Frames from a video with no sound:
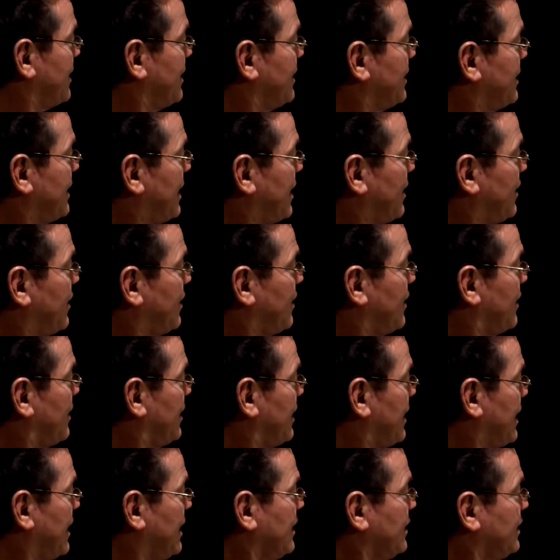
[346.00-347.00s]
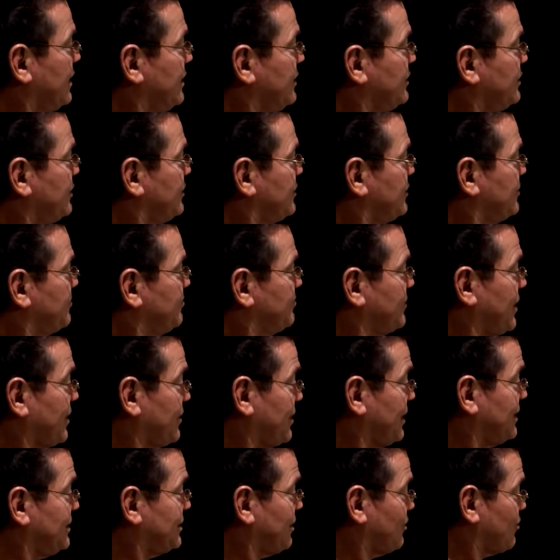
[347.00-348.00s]
Now, English,
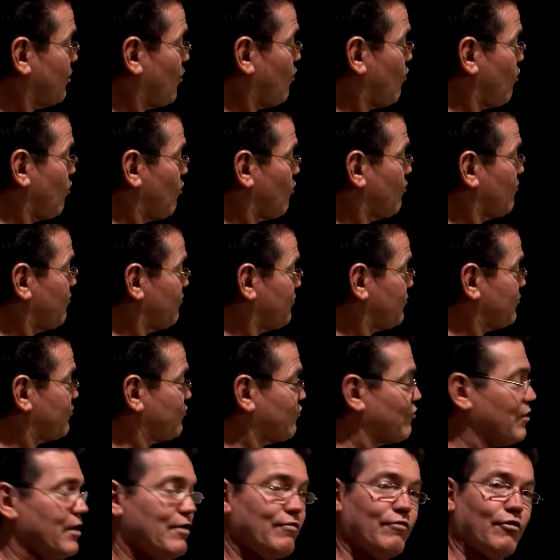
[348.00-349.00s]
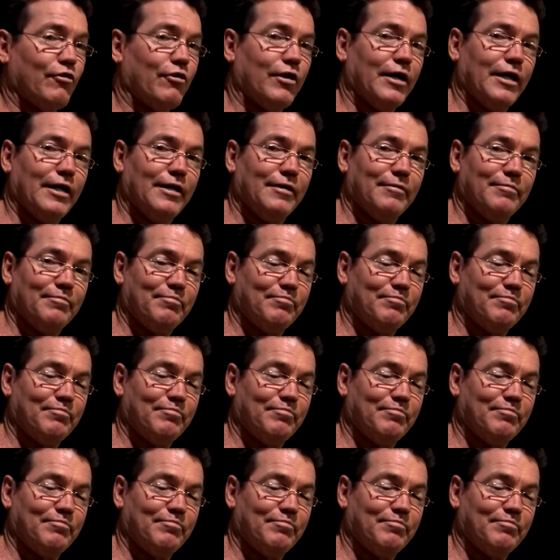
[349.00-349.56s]
these are all three very